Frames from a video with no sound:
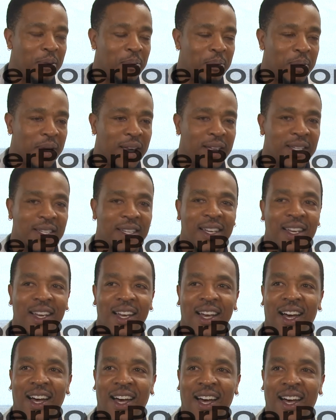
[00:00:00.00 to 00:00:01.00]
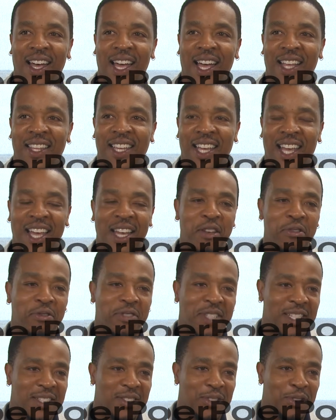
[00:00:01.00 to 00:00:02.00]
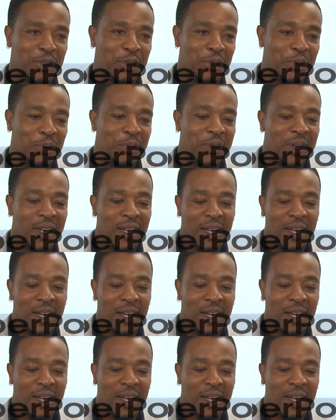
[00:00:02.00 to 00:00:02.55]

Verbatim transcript: bit uh, at the end of season two.